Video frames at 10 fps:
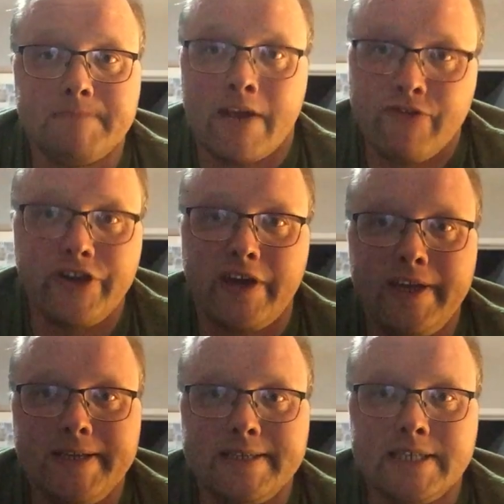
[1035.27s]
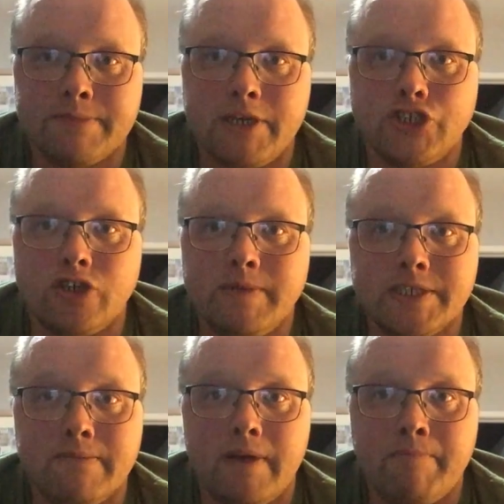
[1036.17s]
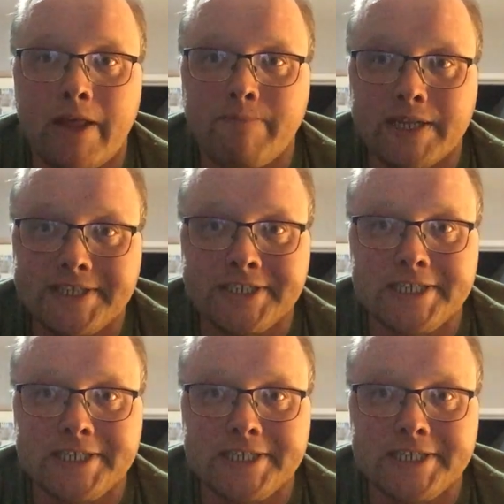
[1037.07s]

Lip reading: every day as my job as a mathematics